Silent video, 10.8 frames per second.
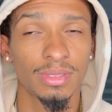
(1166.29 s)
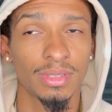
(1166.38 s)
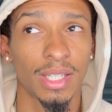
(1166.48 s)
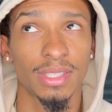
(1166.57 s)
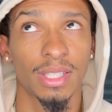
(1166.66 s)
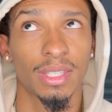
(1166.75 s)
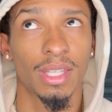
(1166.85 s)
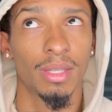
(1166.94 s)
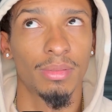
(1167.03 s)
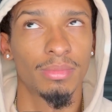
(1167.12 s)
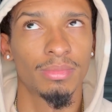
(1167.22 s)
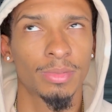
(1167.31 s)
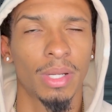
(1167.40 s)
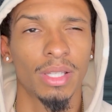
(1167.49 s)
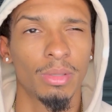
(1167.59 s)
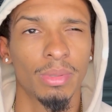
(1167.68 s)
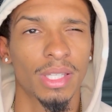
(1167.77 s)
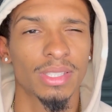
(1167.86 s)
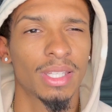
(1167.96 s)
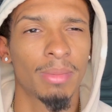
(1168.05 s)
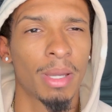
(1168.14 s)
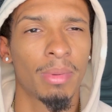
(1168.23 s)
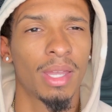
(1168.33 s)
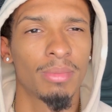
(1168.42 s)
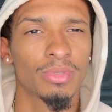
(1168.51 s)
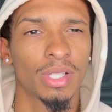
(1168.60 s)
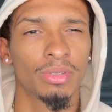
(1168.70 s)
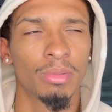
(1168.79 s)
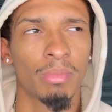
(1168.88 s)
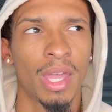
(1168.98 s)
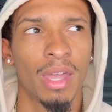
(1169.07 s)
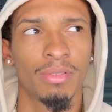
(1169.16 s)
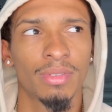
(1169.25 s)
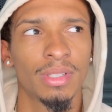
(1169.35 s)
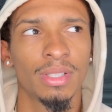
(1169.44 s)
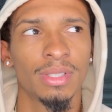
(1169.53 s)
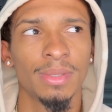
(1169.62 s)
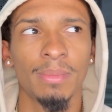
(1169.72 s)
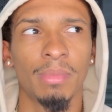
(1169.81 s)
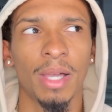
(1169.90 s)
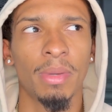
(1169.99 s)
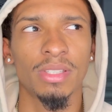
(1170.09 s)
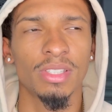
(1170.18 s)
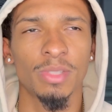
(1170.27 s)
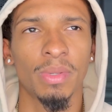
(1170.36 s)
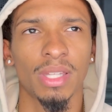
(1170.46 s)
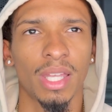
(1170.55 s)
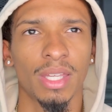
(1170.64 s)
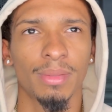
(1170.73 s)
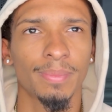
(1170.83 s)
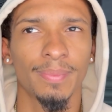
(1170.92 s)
No, it's not that. It's probably a little bit less than that. My bad. I'm trying to do the math. But I basically spent like